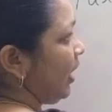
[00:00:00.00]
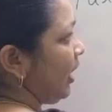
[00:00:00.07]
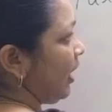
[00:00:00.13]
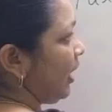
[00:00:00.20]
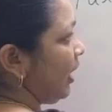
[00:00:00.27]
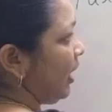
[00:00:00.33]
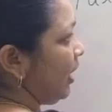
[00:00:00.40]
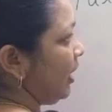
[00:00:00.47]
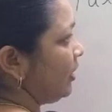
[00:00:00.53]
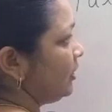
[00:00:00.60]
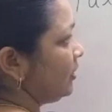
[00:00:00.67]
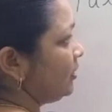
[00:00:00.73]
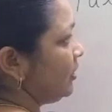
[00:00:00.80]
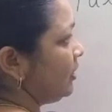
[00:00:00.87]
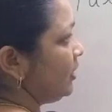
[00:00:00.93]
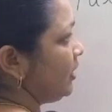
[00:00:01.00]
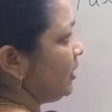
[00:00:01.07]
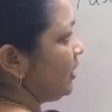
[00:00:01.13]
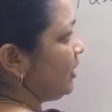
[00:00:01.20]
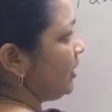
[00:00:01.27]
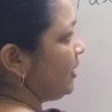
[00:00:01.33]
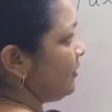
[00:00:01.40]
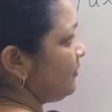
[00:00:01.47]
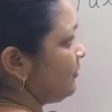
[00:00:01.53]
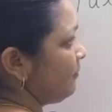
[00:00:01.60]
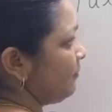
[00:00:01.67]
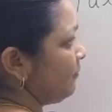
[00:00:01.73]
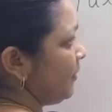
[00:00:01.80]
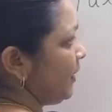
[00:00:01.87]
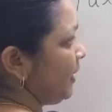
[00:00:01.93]
and the leaf
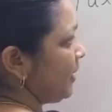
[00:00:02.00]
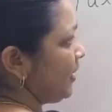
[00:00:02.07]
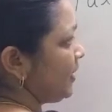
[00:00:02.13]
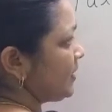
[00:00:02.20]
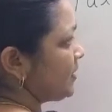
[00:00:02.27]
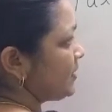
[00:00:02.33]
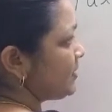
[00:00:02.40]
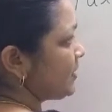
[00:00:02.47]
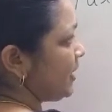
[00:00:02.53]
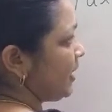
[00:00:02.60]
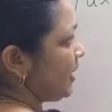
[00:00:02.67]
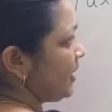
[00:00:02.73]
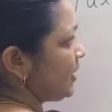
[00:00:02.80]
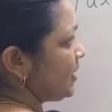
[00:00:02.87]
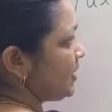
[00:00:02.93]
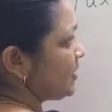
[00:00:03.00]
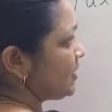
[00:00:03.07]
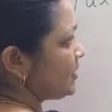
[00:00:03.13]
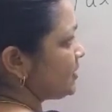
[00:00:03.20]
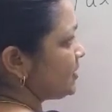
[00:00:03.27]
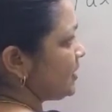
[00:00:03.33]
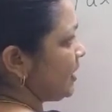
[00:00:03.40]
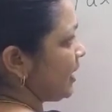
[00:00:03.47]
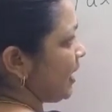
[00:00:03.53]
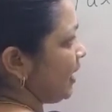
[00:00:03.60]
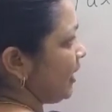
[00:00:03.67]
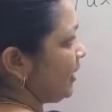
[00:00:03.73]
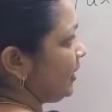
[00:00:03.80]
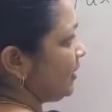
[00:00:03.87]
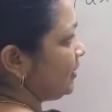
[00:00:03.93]
base is
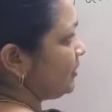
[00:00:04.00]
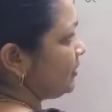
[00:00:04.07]
like